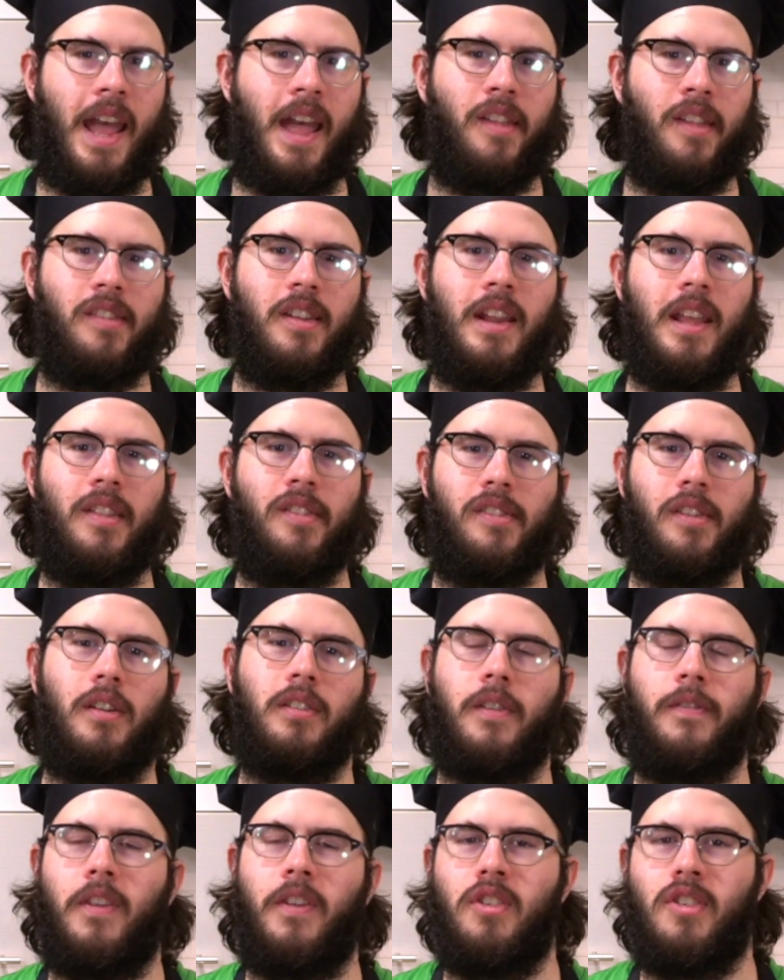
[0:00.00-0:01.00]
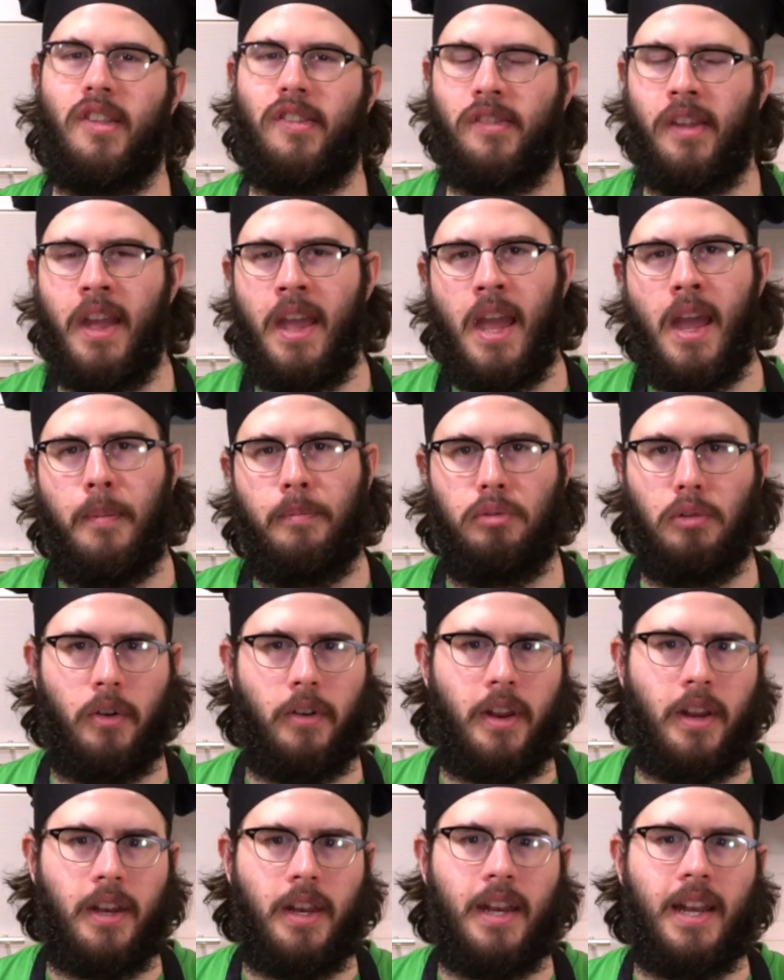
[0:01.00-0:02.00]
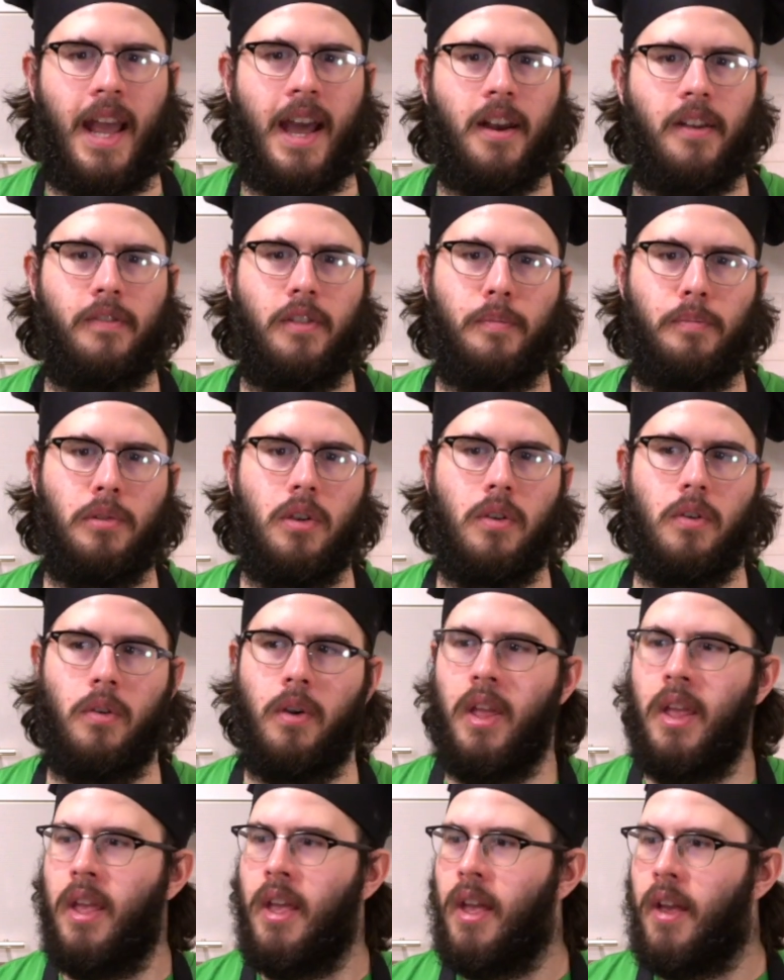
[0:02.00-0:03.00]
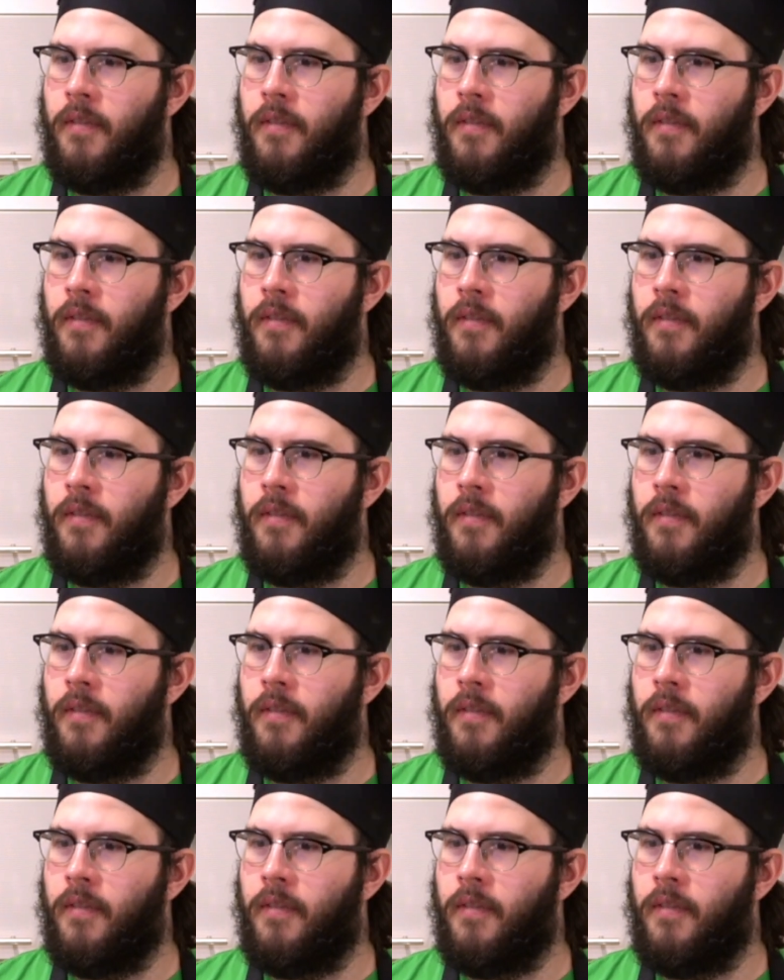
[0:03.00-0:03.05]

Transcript: as an insult if you just blurted it out of the blue.